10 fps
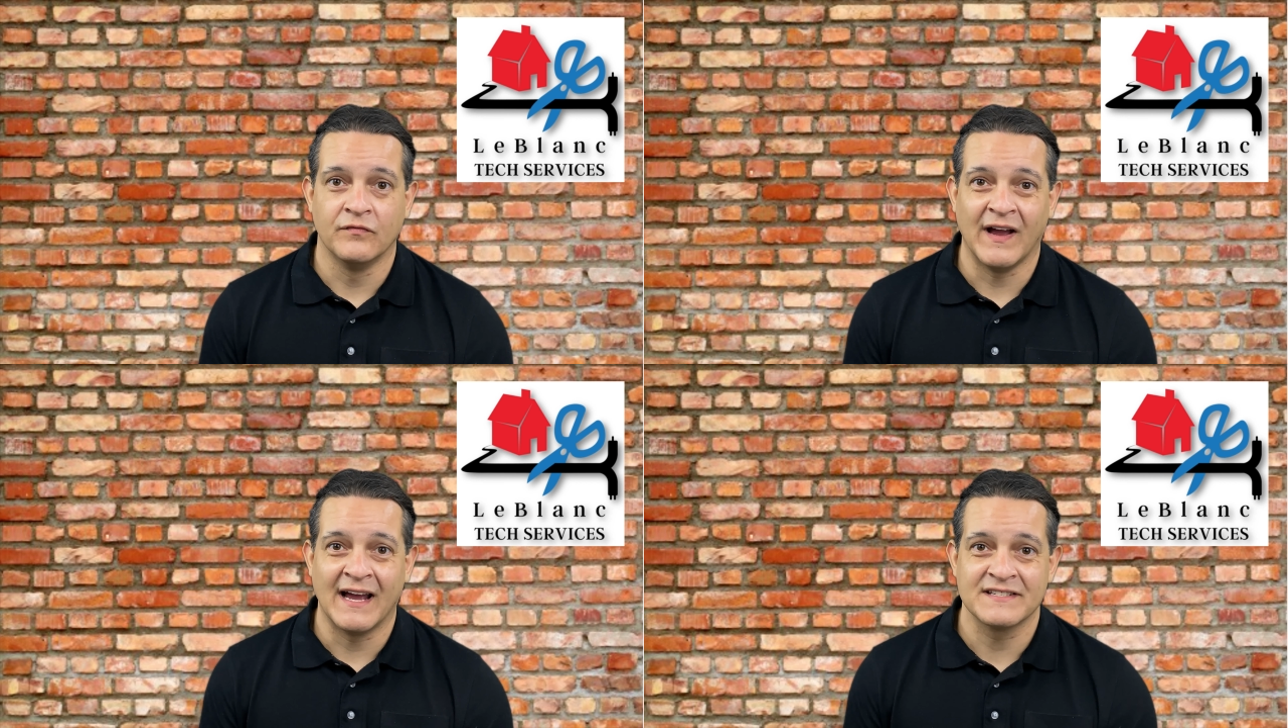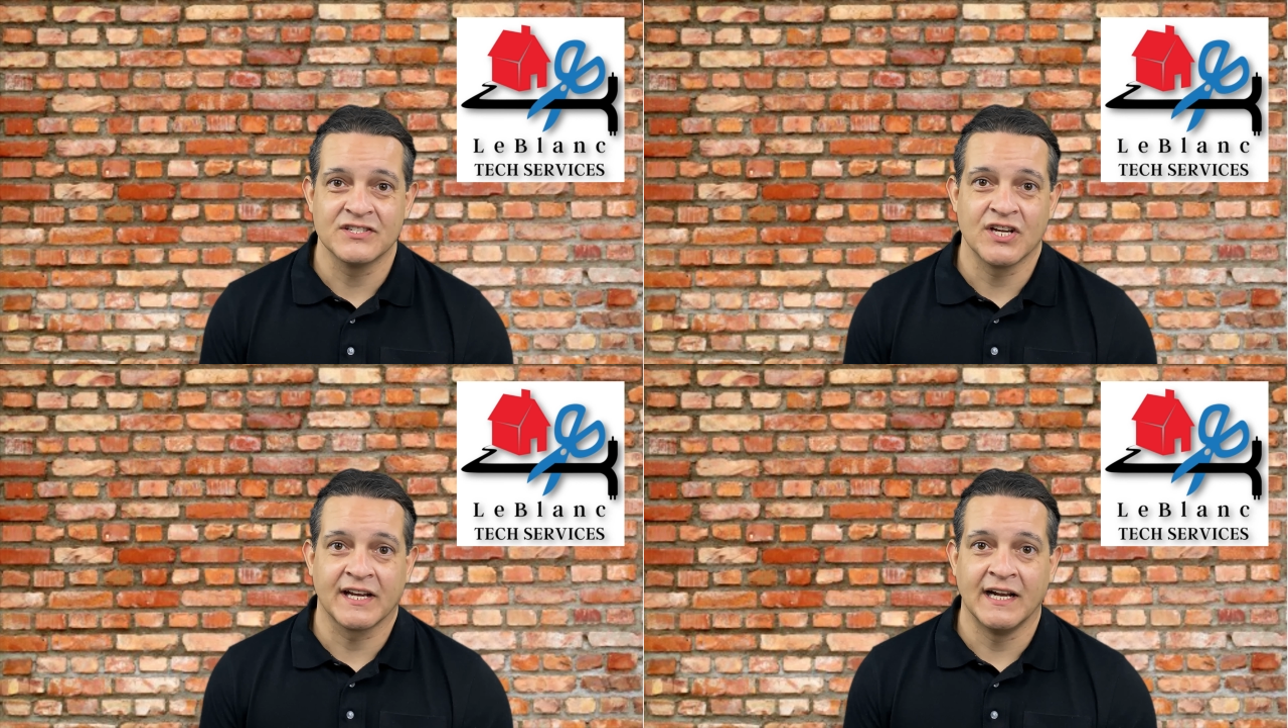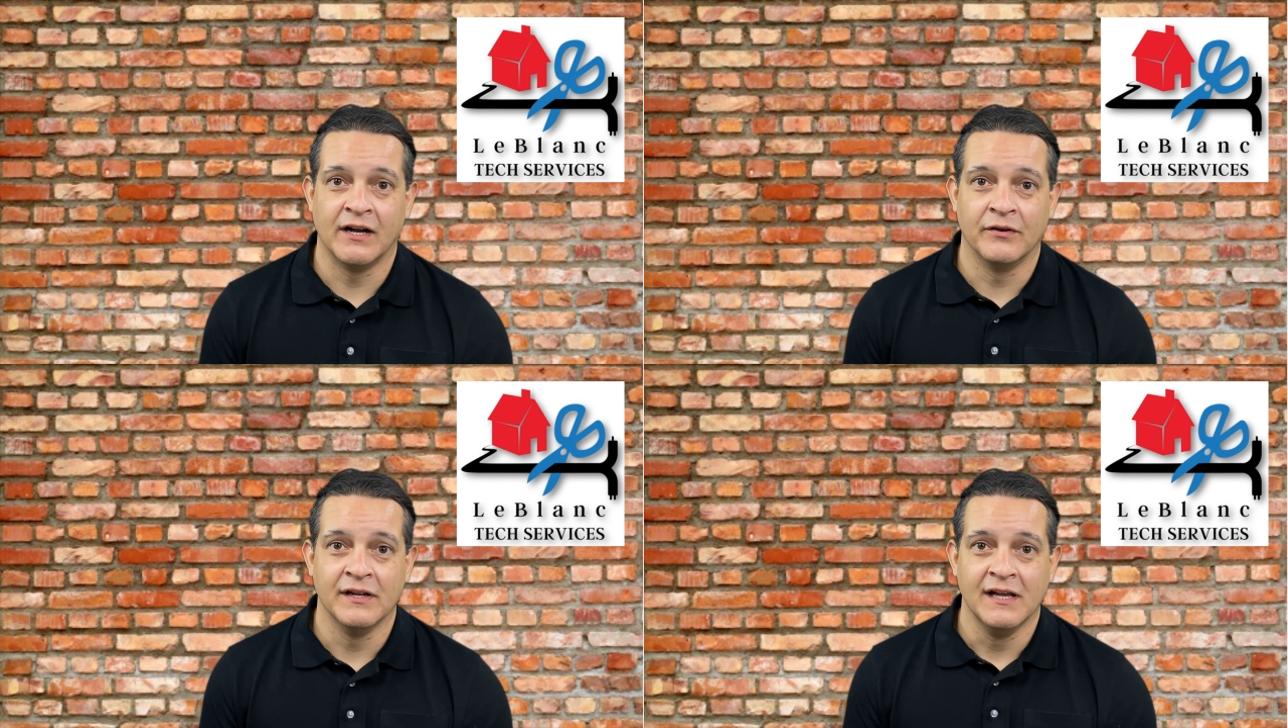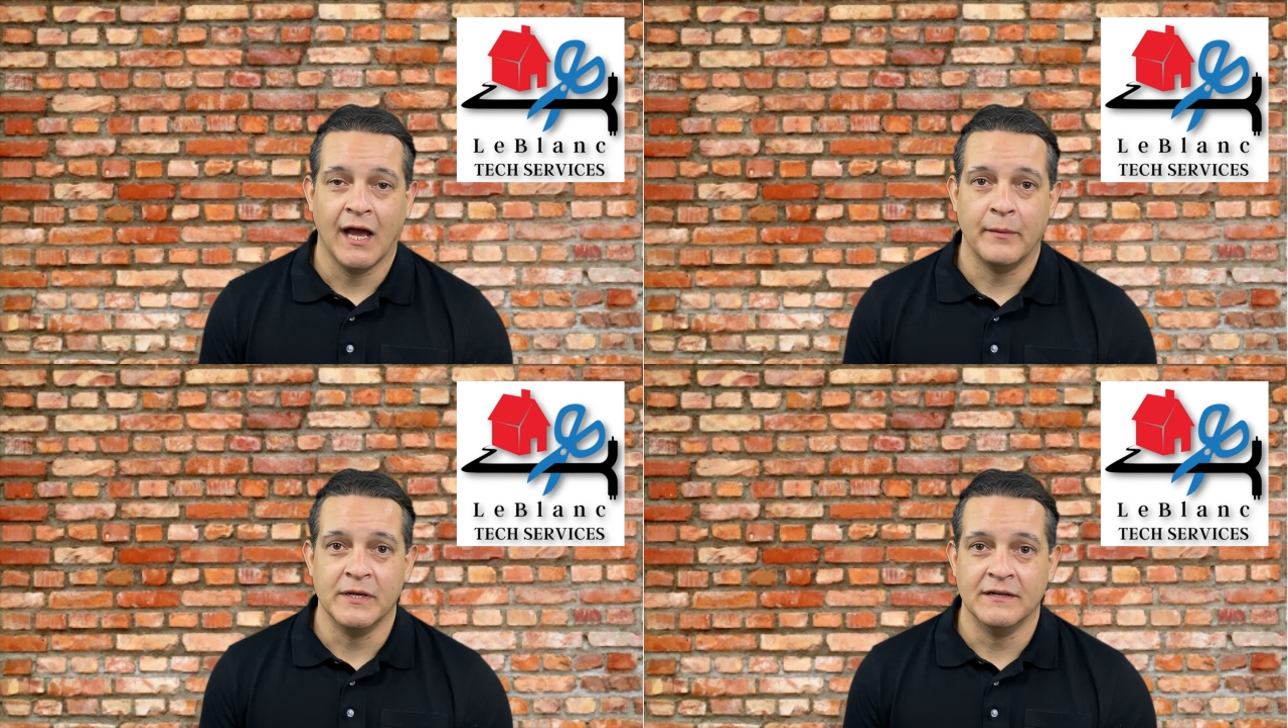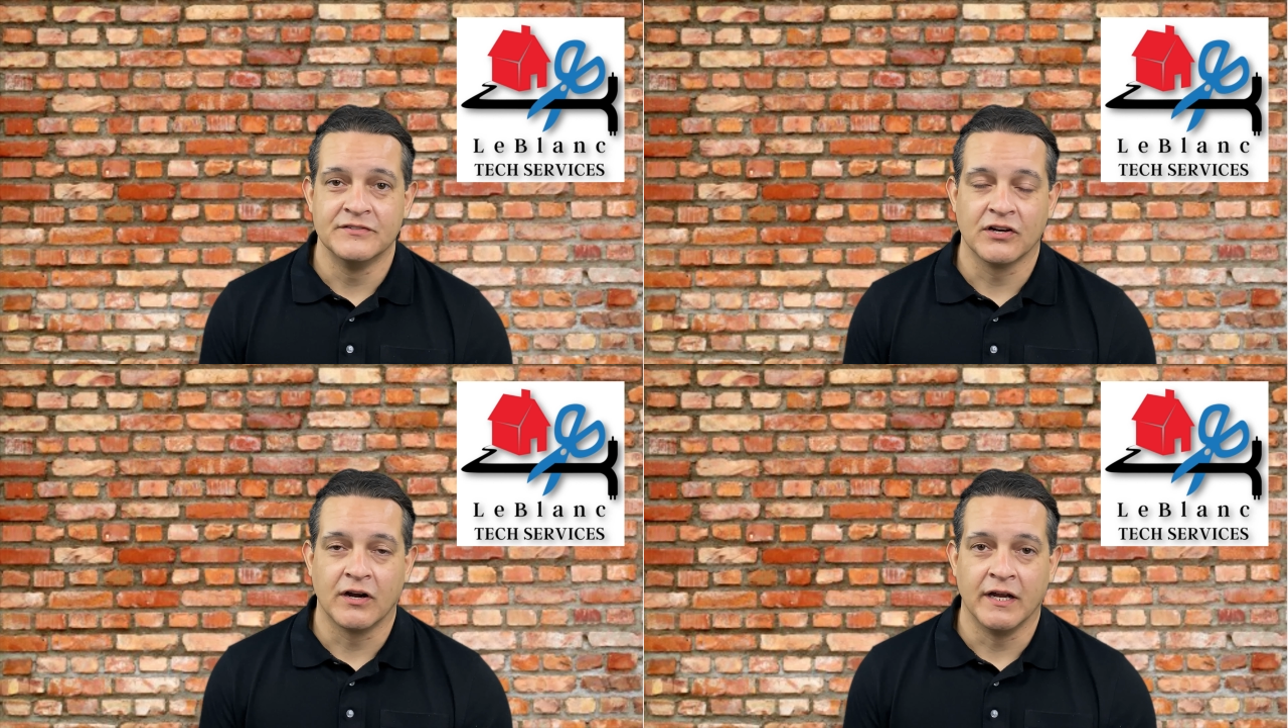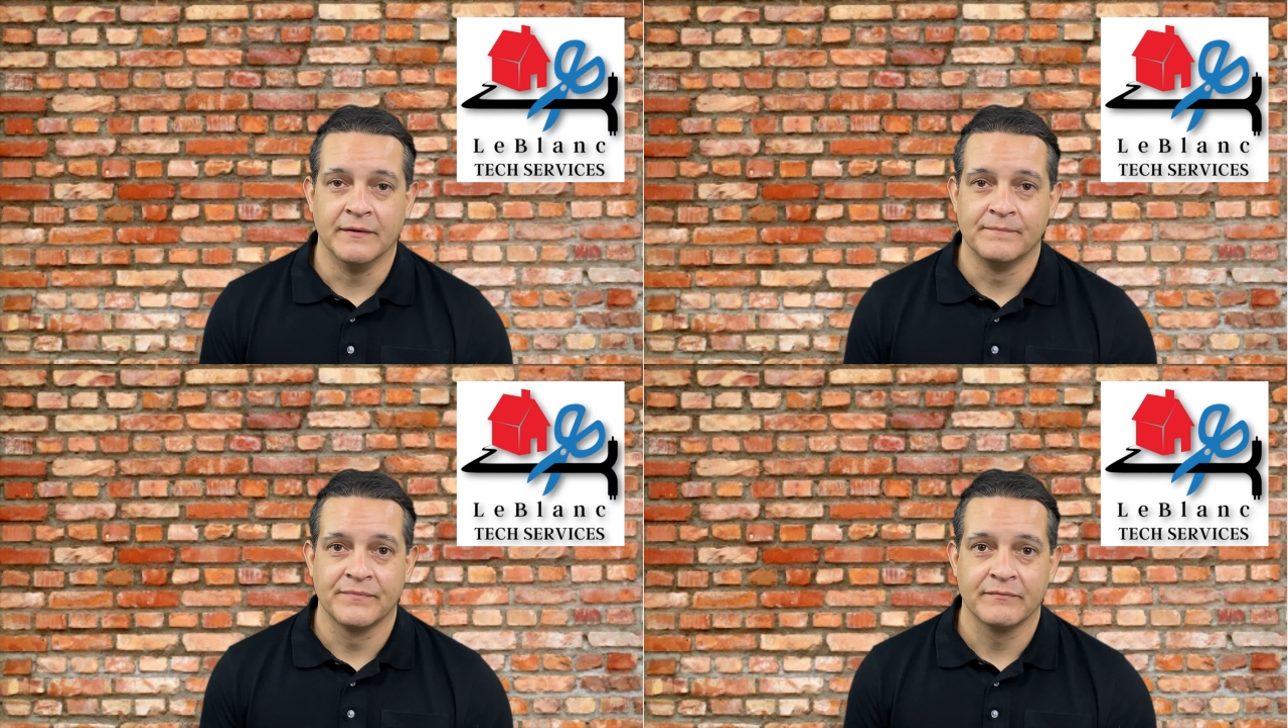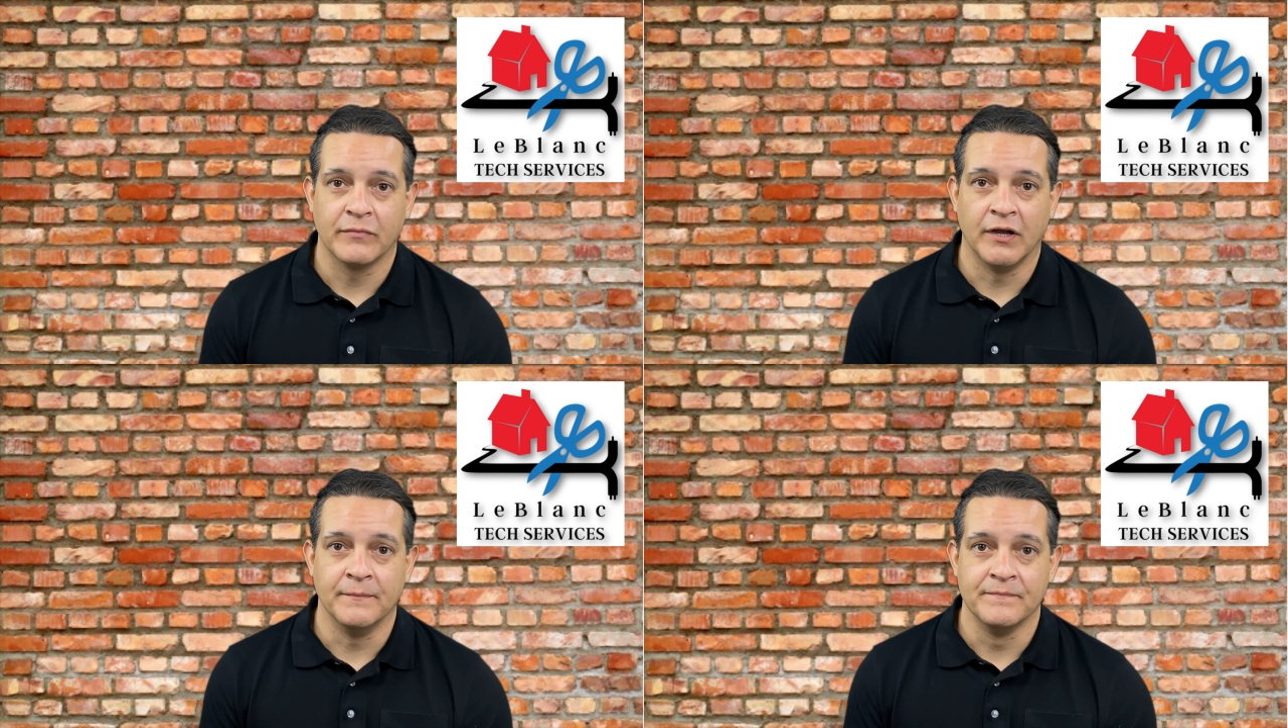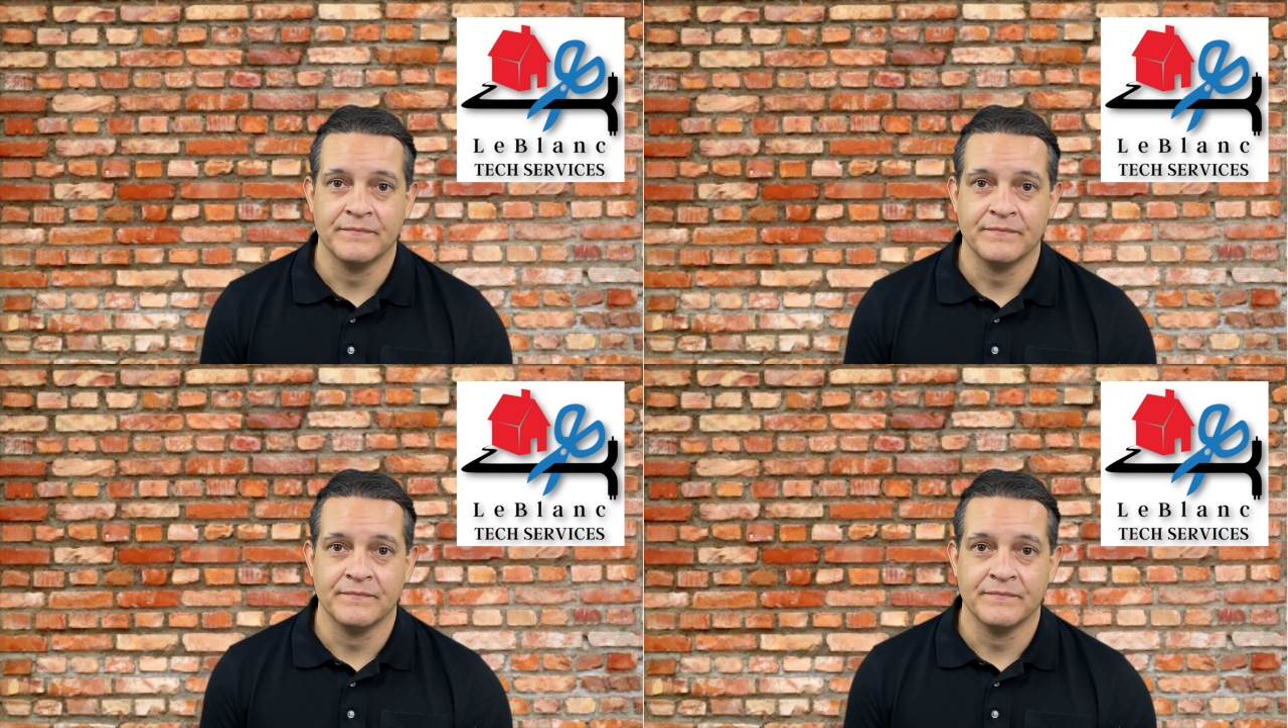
fast and check it out, I mean, it's all right. But